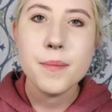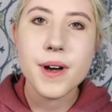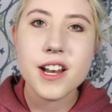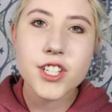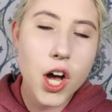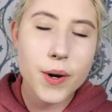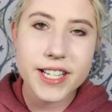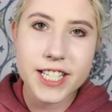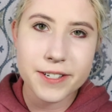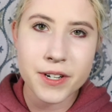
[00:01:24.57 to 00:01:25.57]
But it's
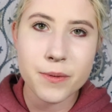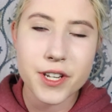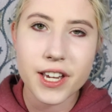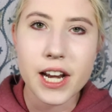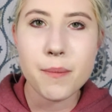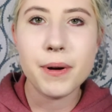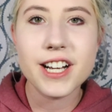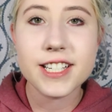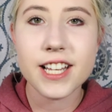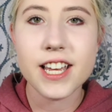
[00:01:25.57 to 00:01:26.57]
always different when you get it in
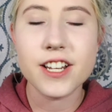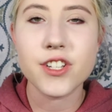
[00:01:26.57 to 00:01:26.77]
person.